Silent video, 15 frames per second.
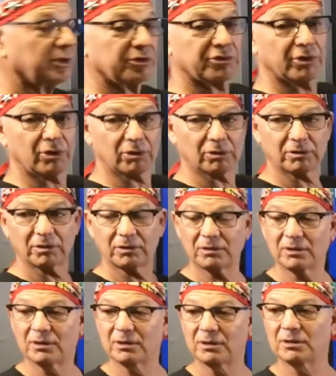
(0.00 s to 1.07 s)
the latest
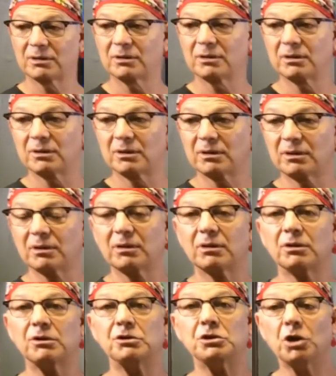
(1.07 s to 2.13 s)
and greatest,
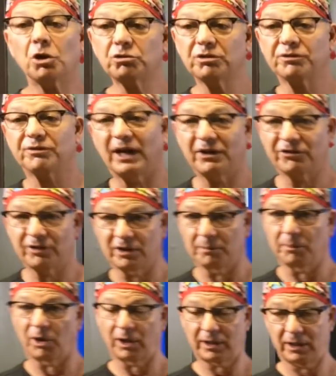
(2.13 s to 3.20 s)
the newest
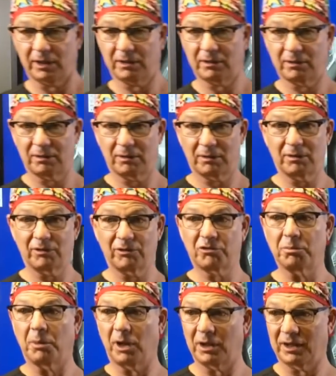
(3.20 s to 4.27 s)
technology of all.
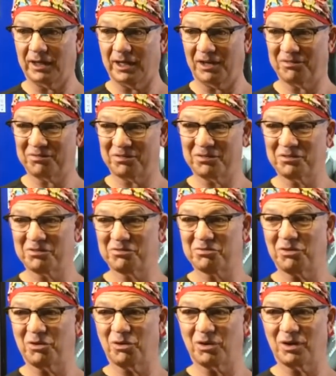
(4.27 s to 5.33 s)

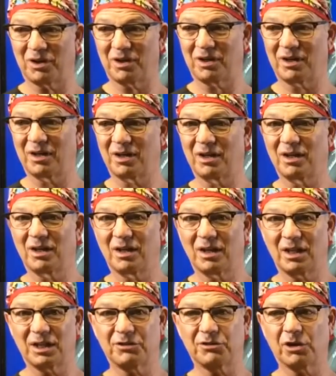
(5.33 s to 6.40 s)
We presented it in
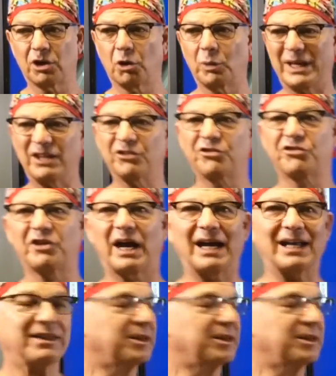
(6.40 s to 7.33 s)
September when